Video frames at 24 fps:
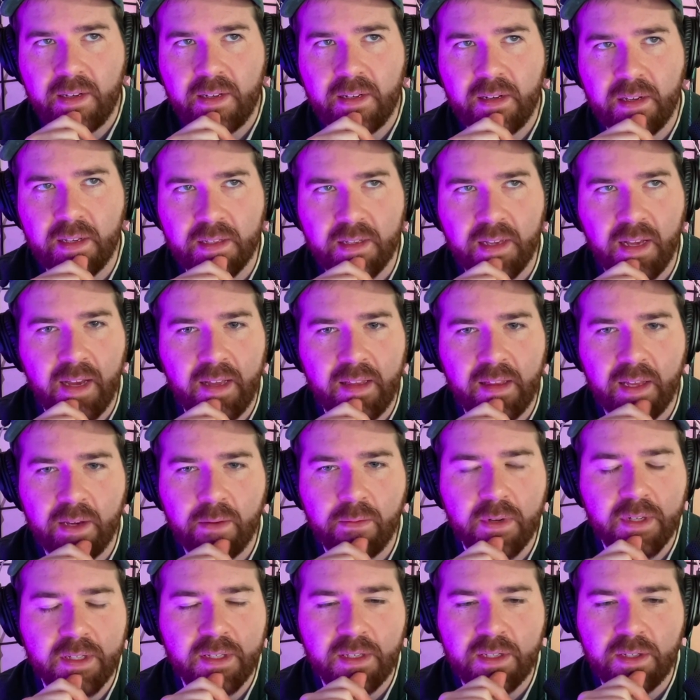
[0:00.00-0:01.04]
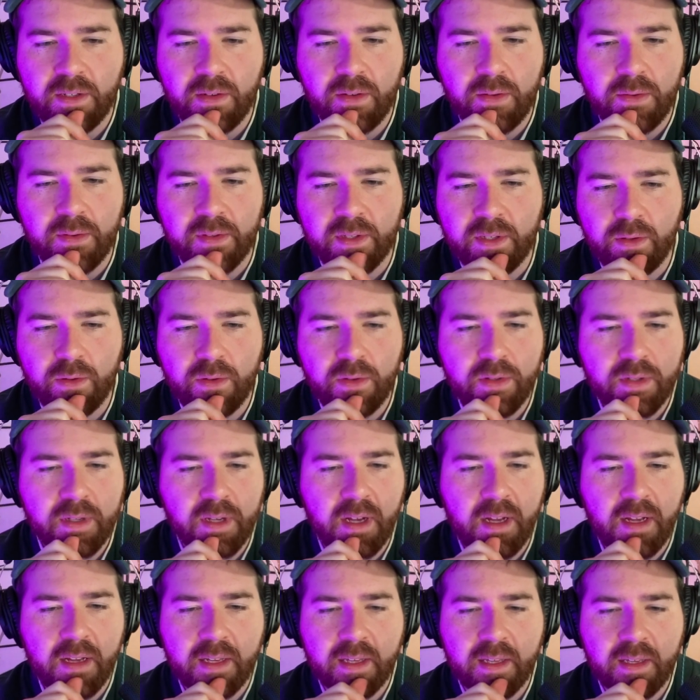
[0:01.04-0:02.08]
to decide like what to do with Doodle
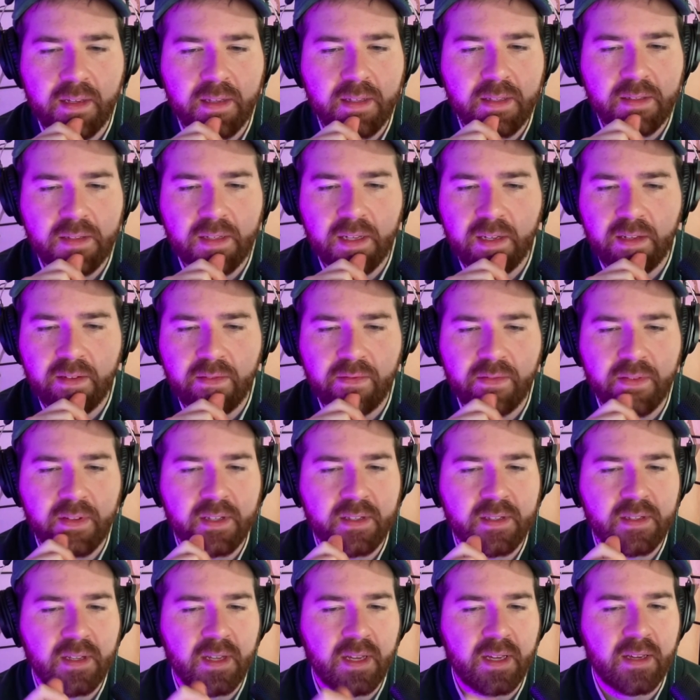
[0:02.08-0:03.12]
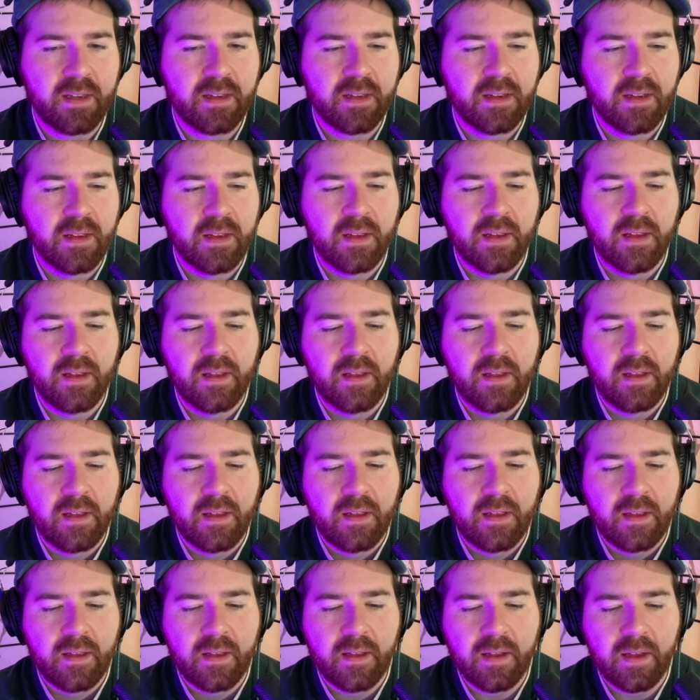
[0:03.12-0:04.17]
Talk and stuff, it's like,
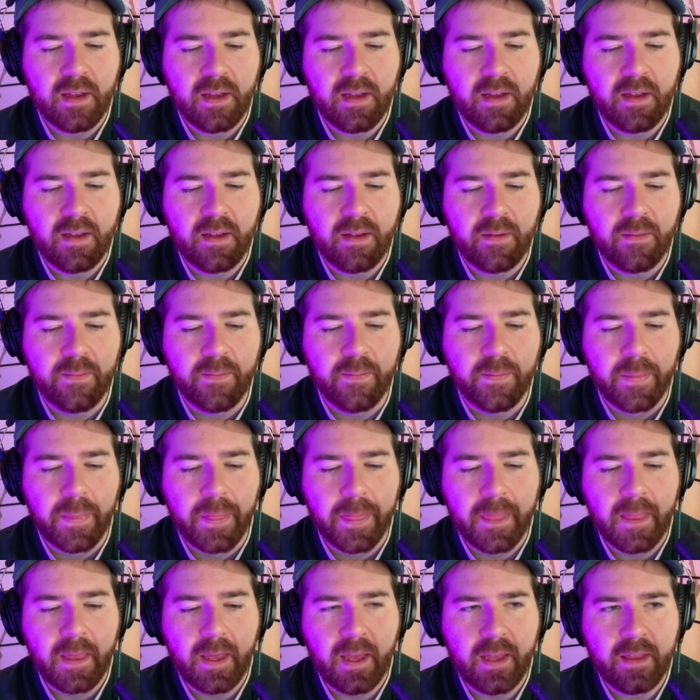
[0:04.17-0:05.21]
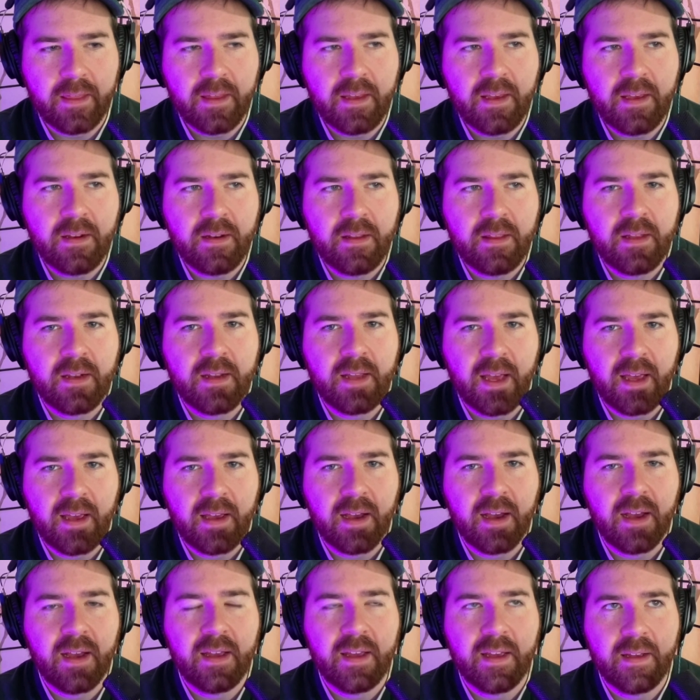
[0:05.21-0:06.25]
at the end of the day,
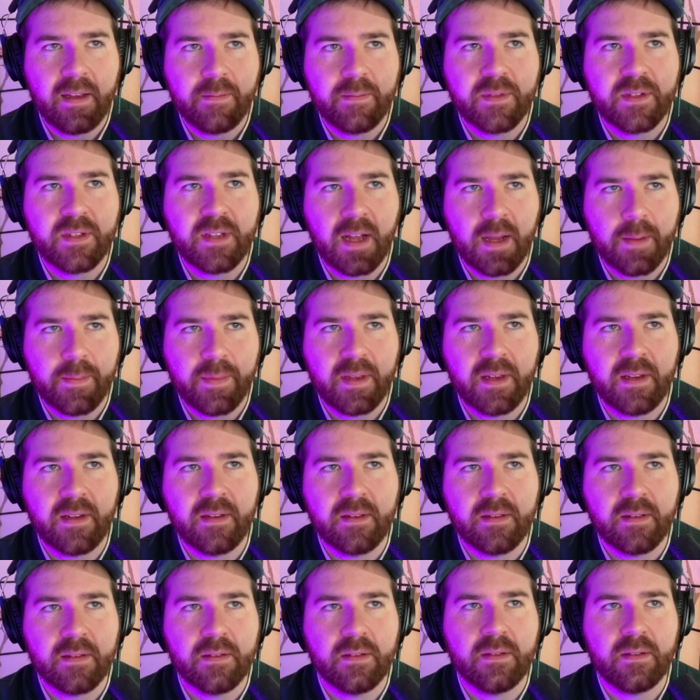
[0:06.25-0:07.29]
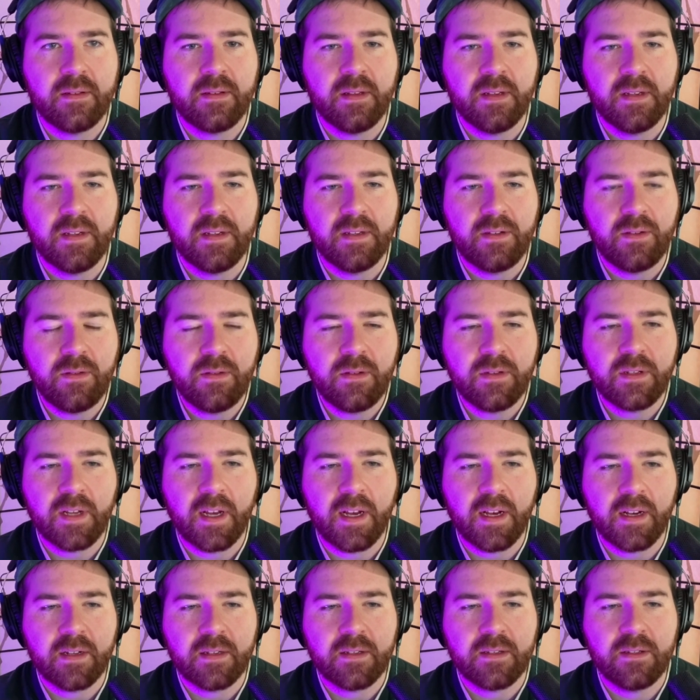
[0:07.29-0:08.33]
I am stopping the Doodle
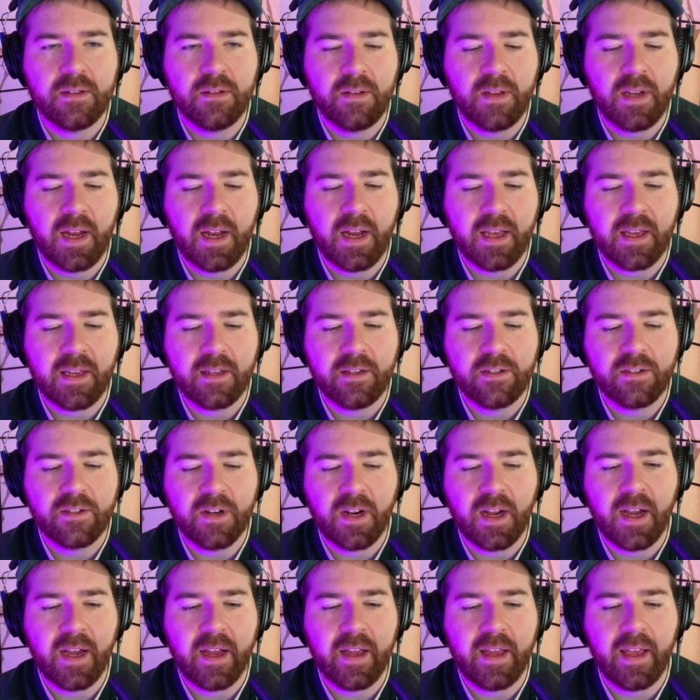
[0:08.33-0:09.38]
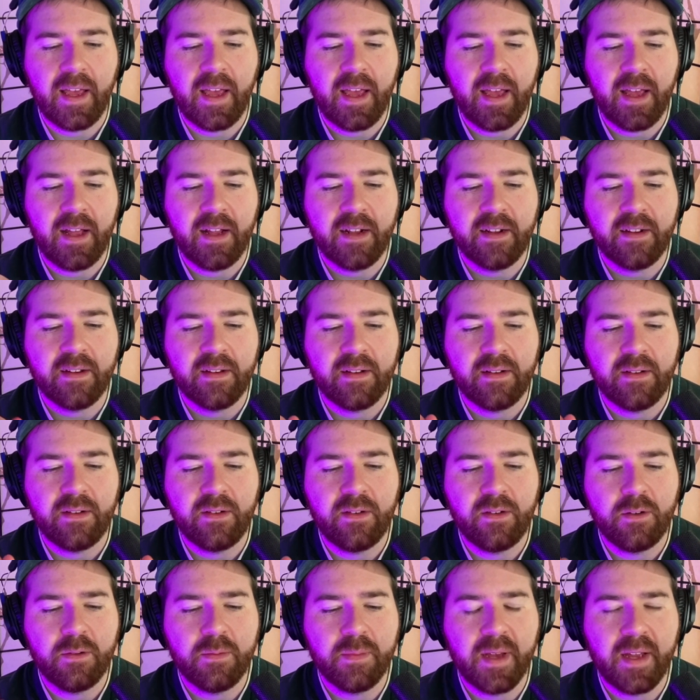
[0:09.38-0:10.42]
Talks so that I can try and
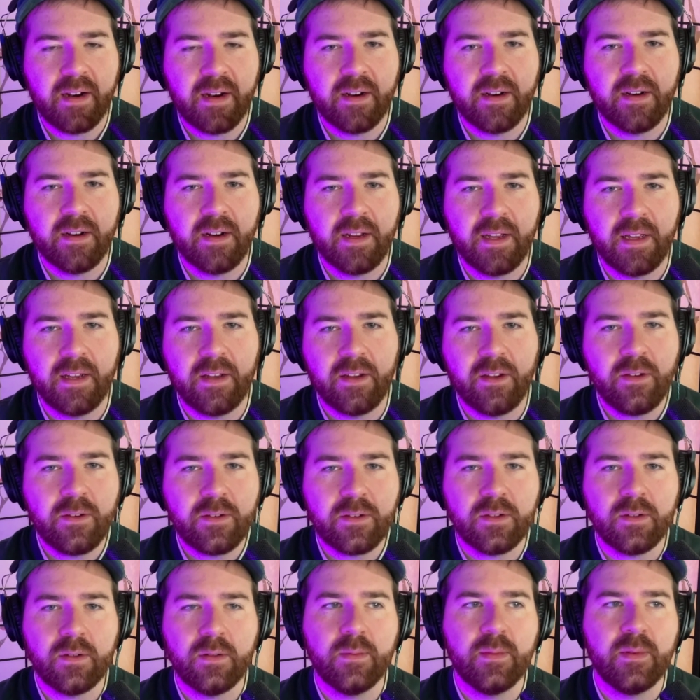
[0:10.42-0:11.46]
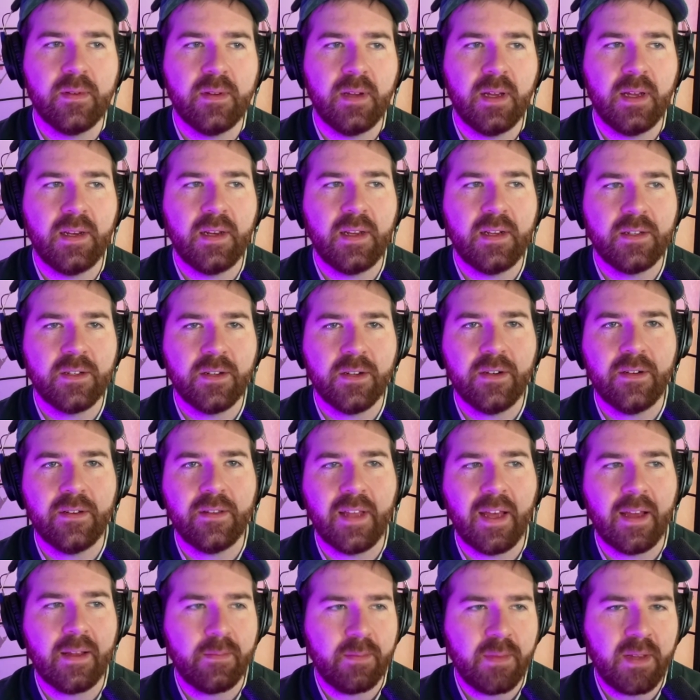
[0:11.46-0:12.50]
do better in YouTube. And in turn,
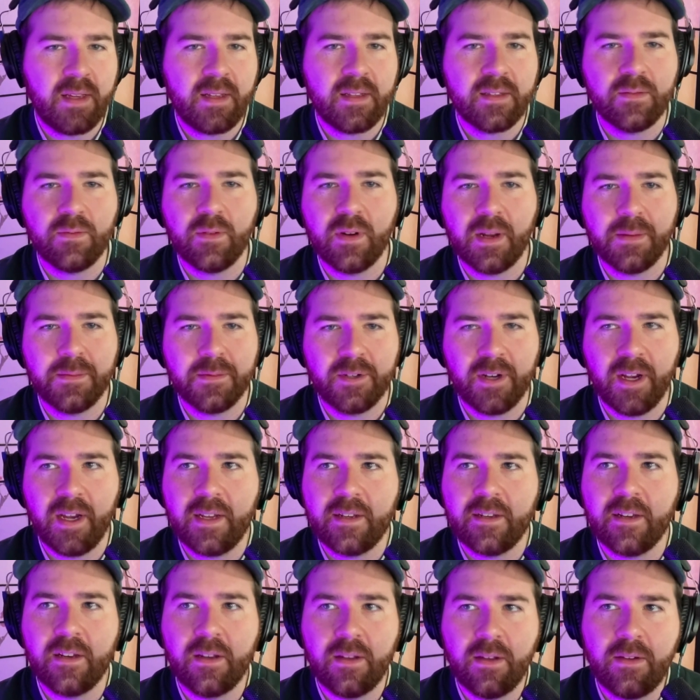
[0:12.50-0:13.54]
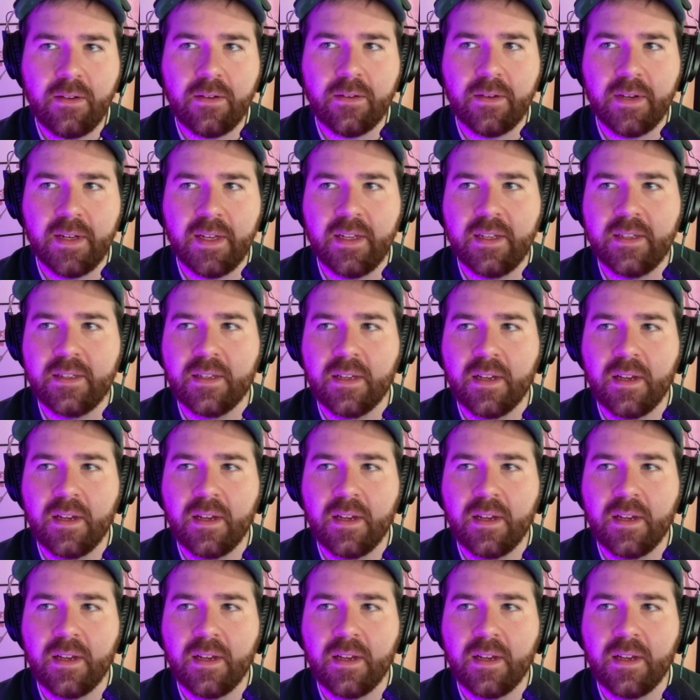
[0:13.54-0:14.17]
that means what I'm trying to do is